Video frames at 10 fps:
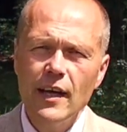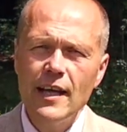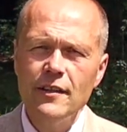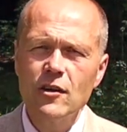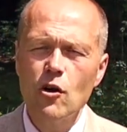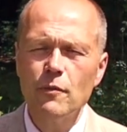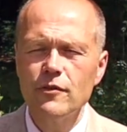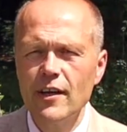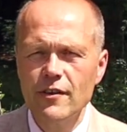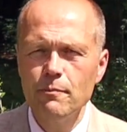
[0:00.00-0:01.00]
in the comment
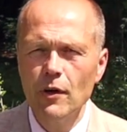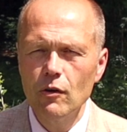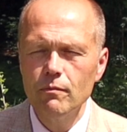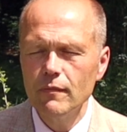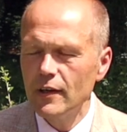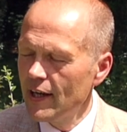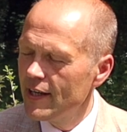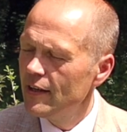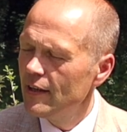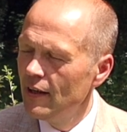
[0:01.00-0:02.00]
section below.
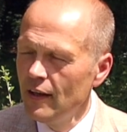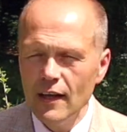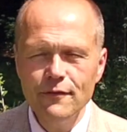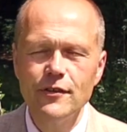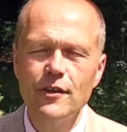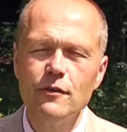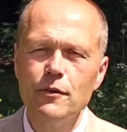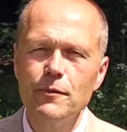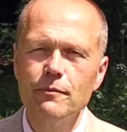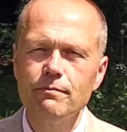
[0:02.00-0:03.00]
I love to hear
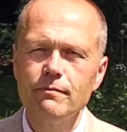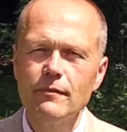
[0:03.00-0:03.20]
from you.